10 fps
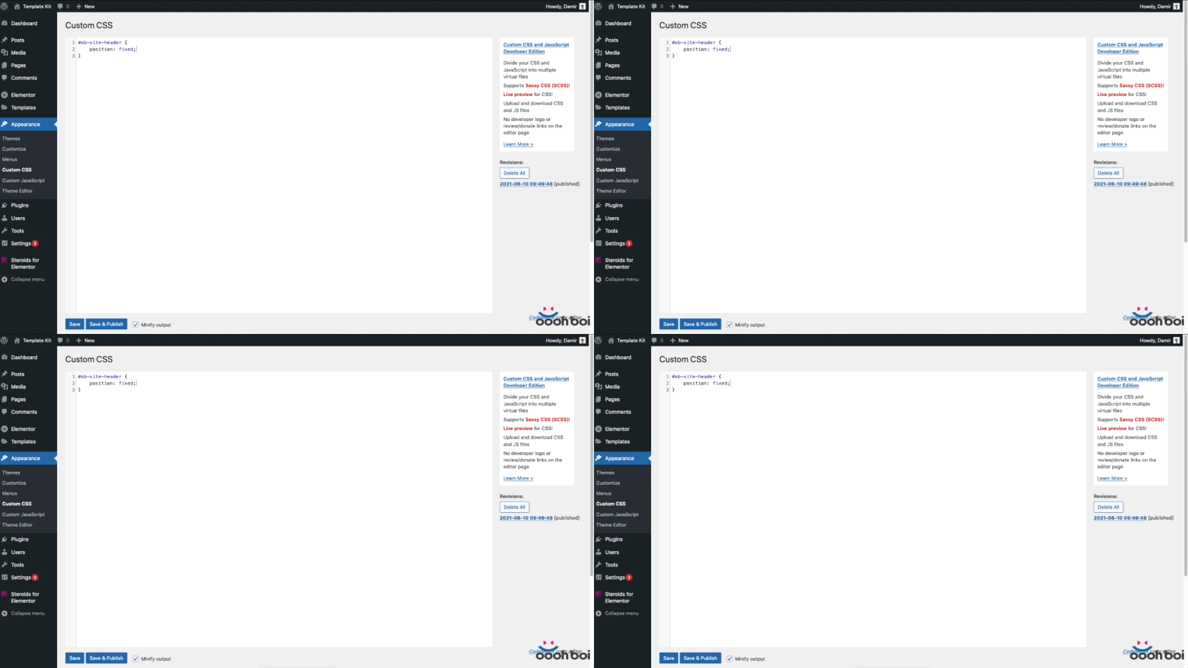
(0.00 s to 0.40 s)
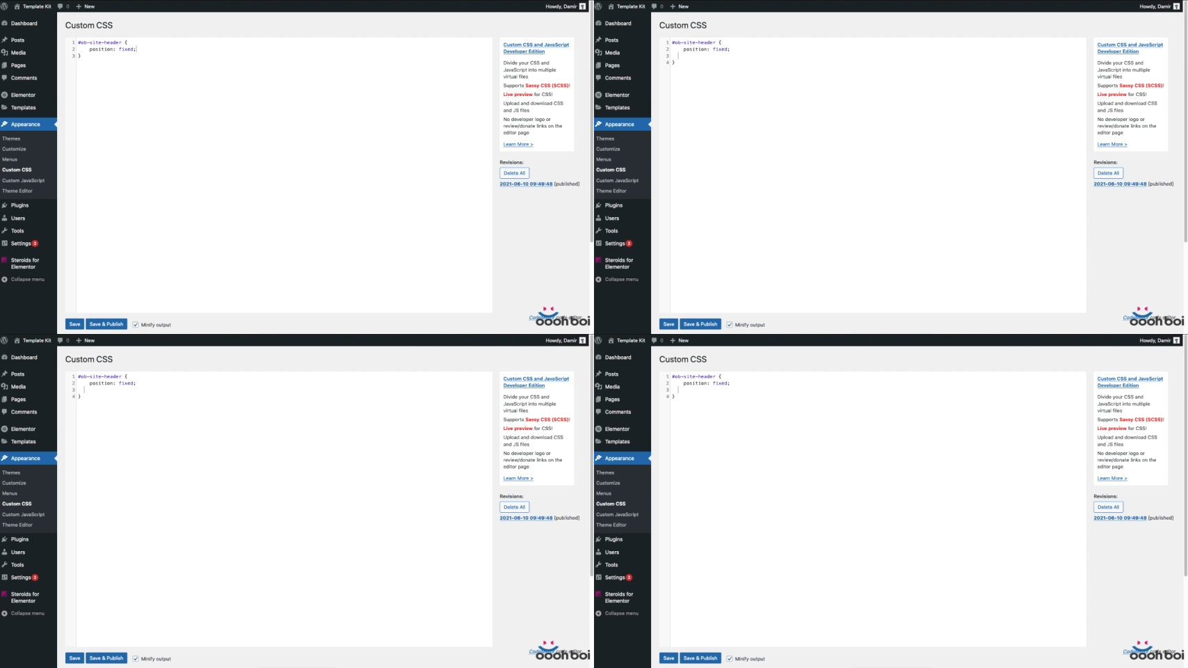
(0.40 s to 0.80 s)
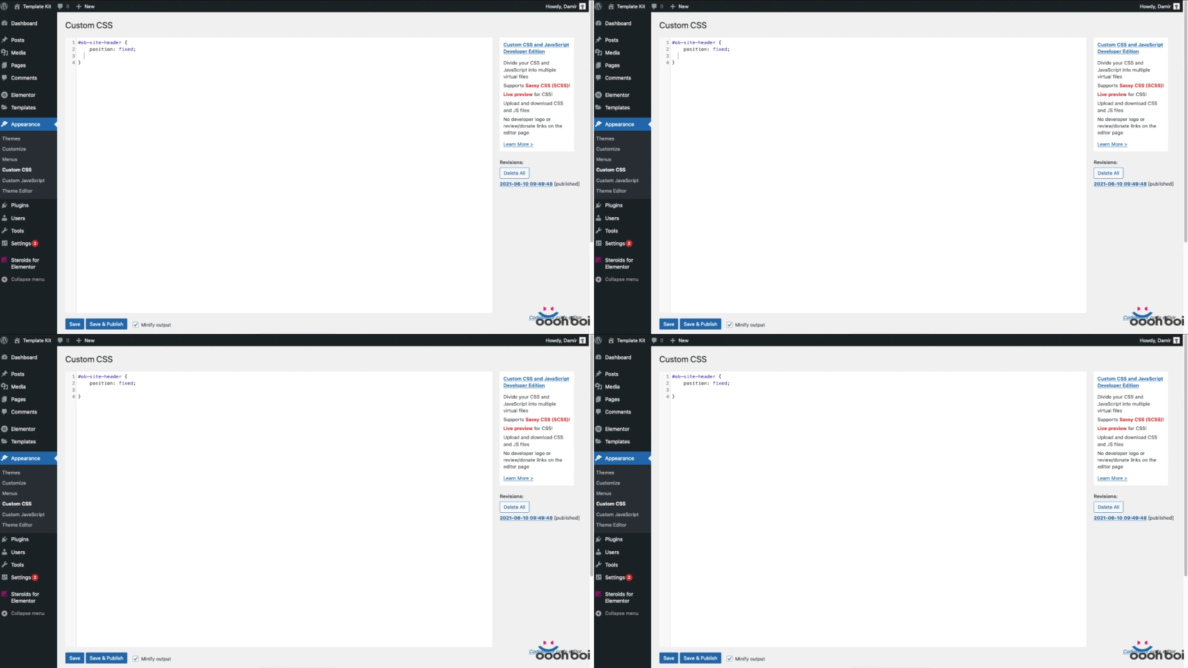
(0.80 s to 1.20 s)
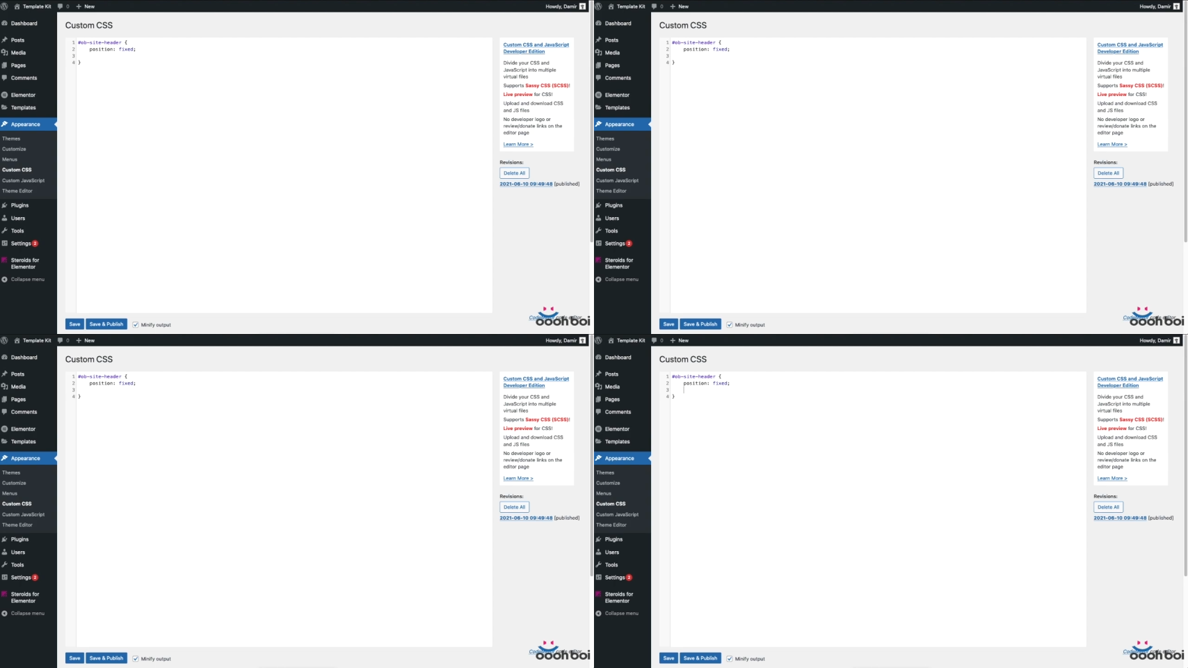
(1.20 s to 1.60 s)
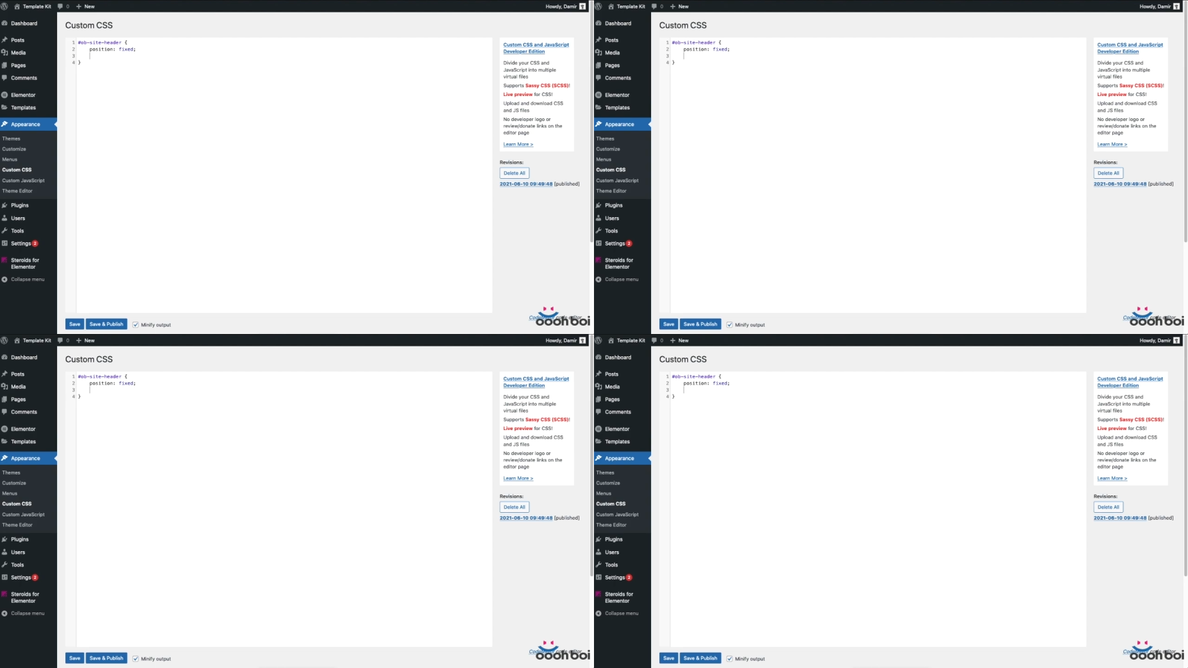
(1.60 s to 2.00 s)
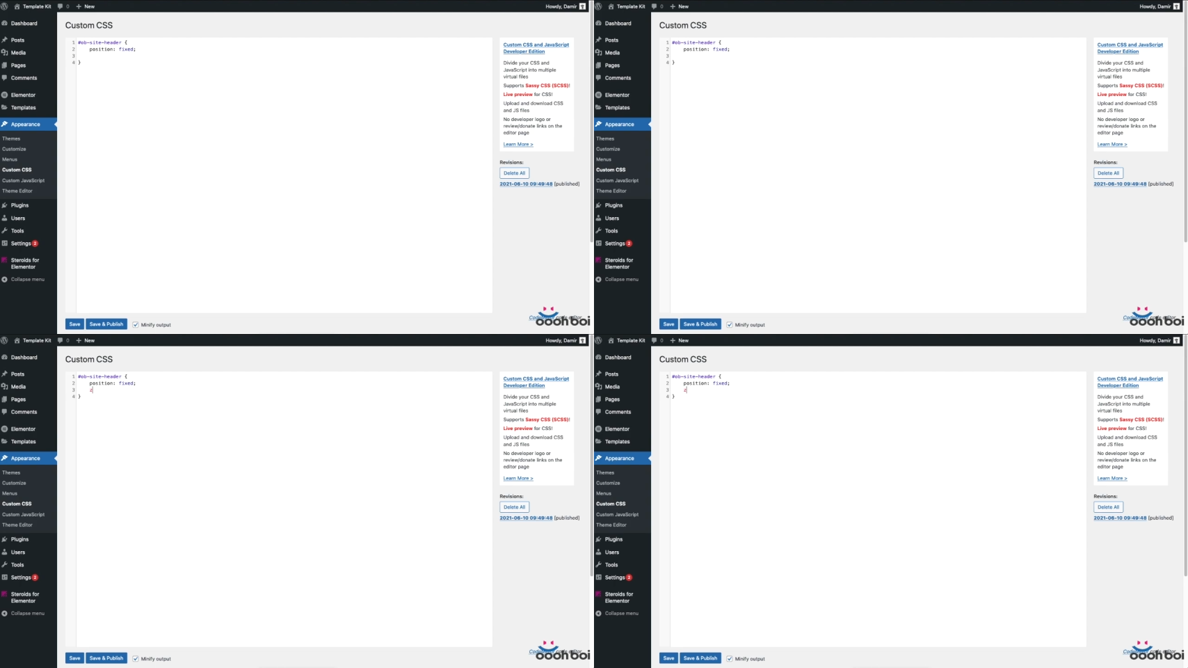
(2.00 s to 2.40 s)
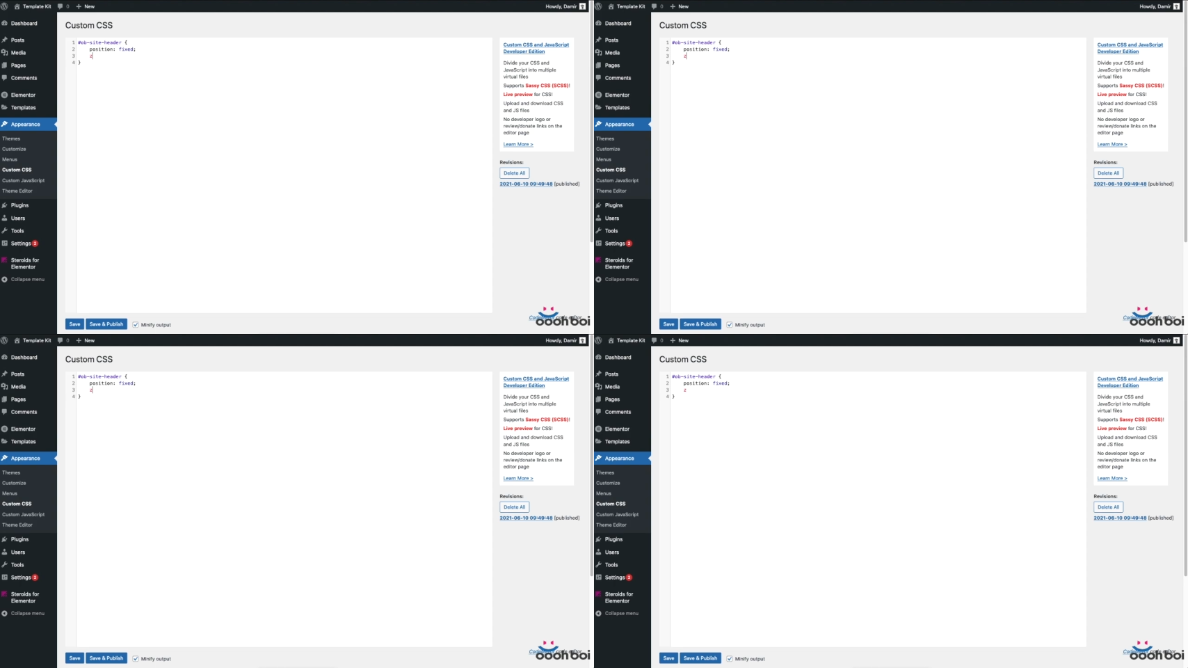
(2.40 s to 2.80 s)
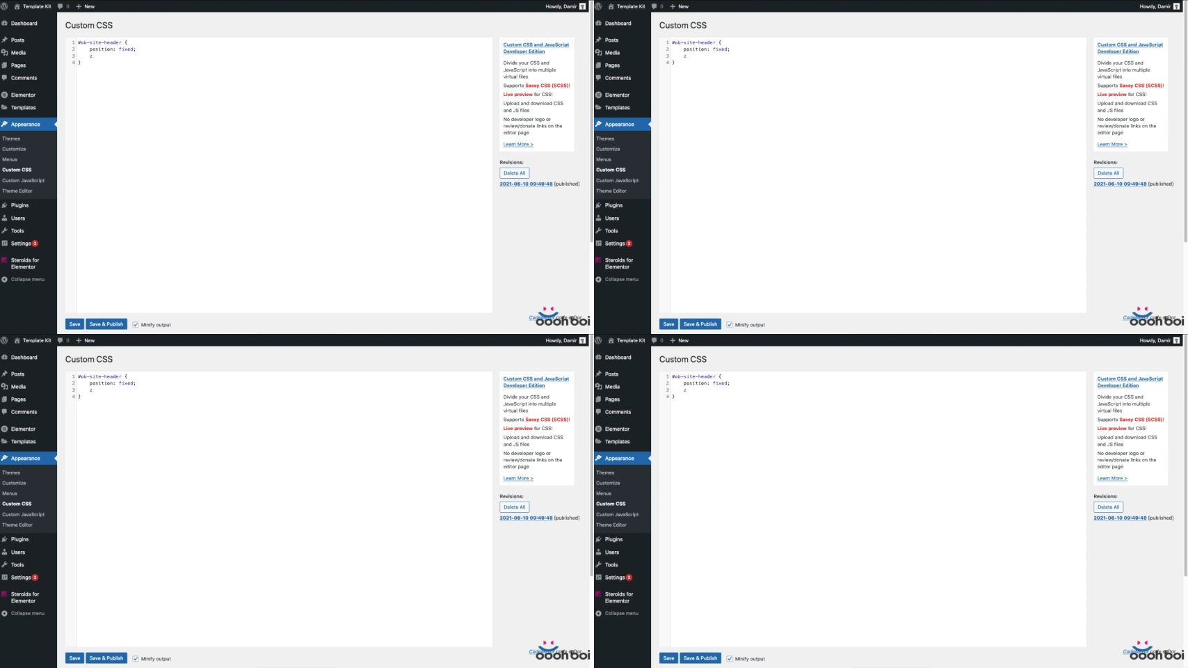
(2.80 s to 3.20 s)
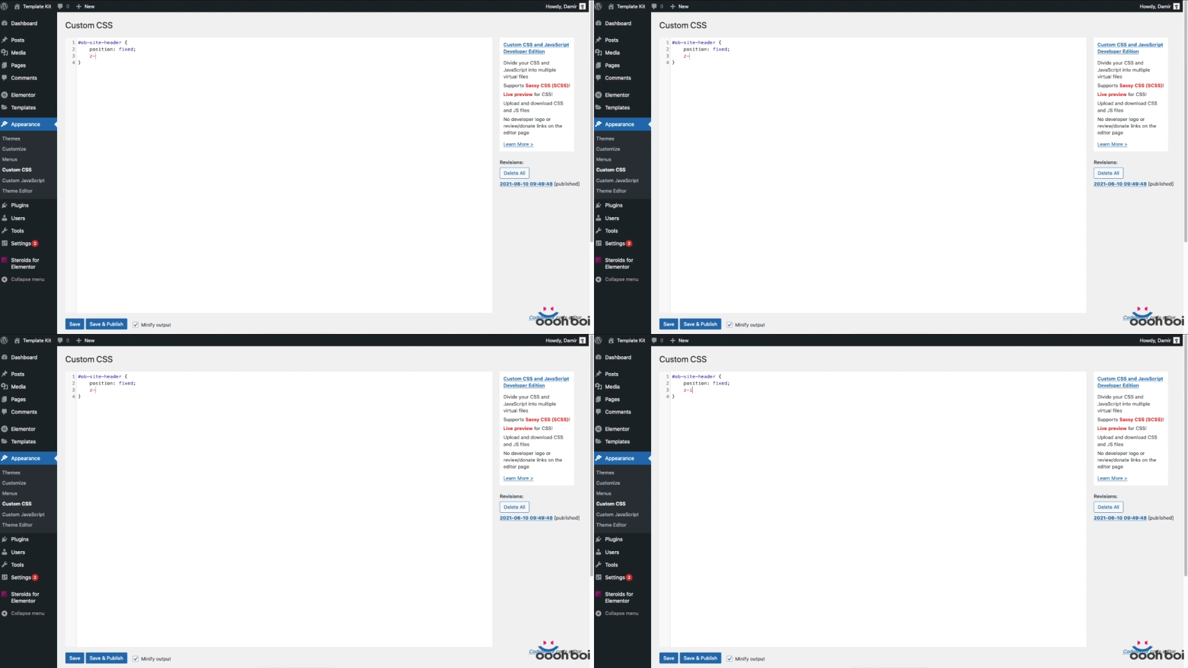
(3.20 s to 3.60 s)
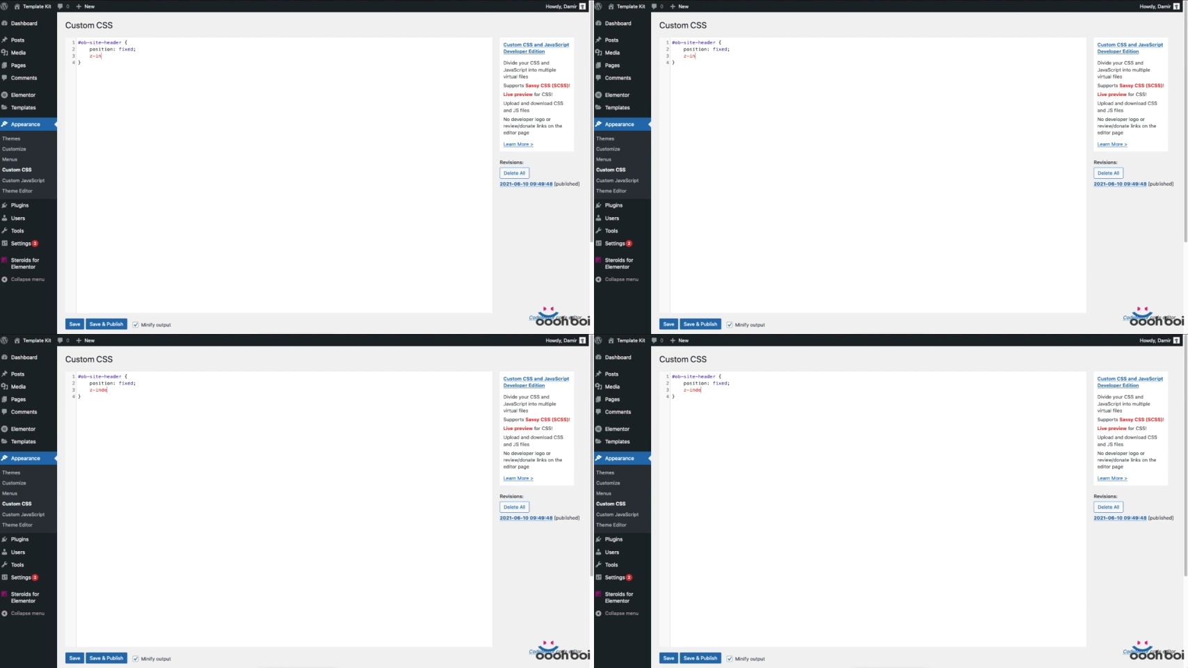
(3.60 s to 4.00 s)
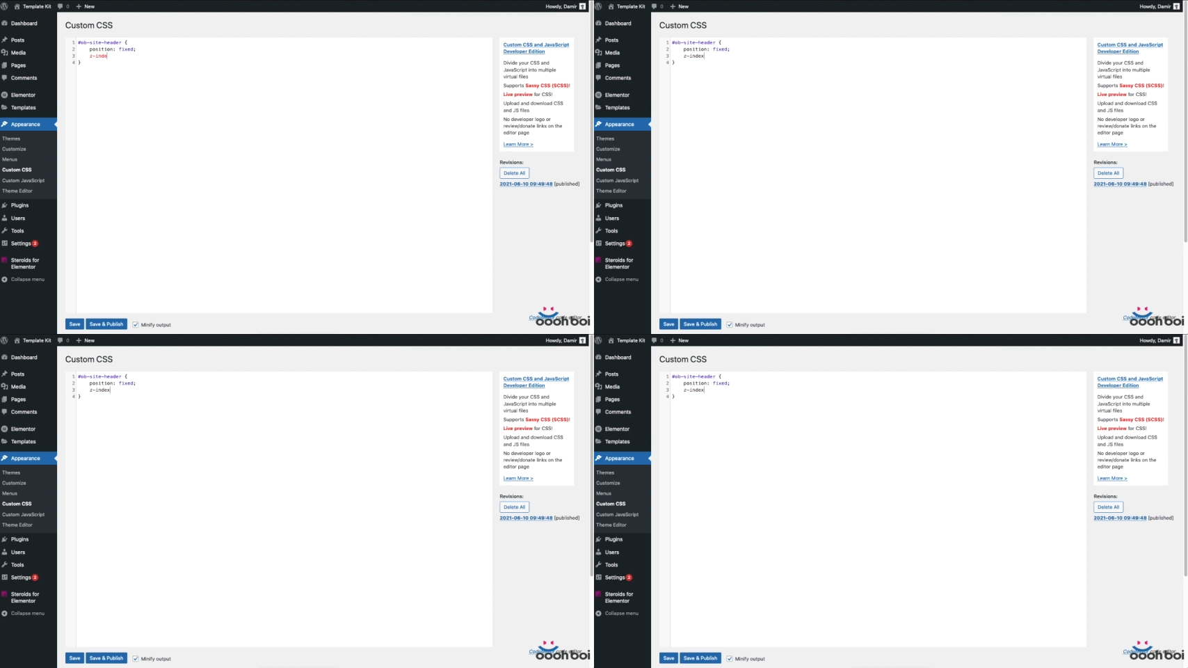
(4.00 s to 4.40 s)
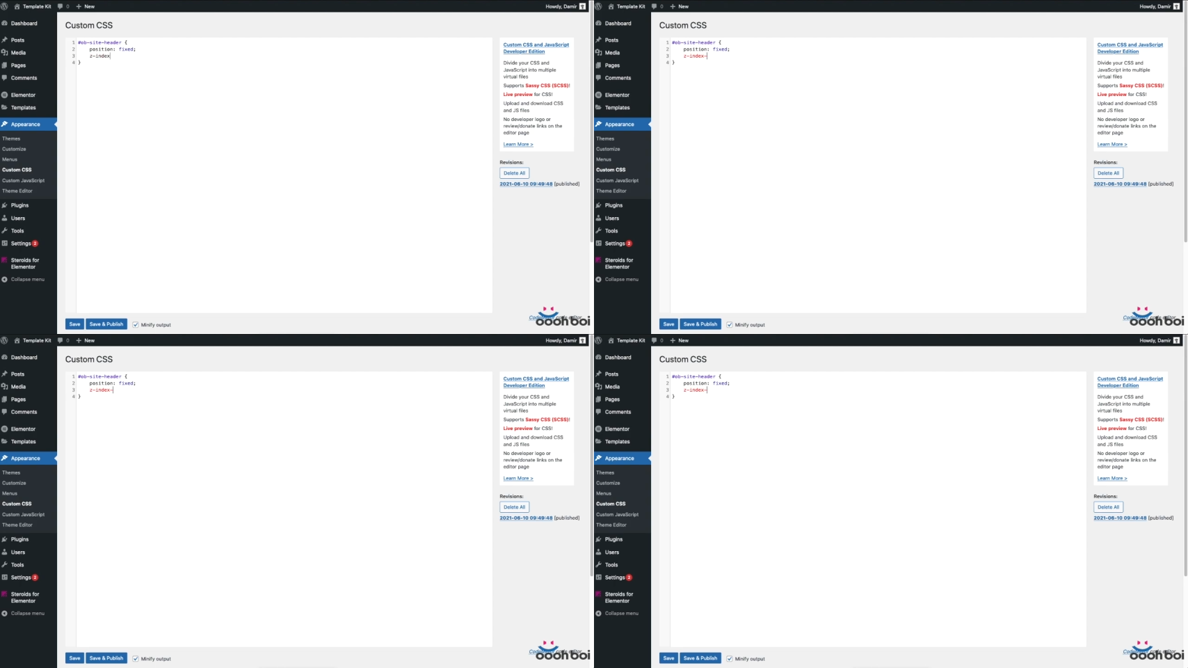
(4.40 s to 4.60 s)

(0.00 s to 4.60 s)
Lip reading: [unreadable: no face in view]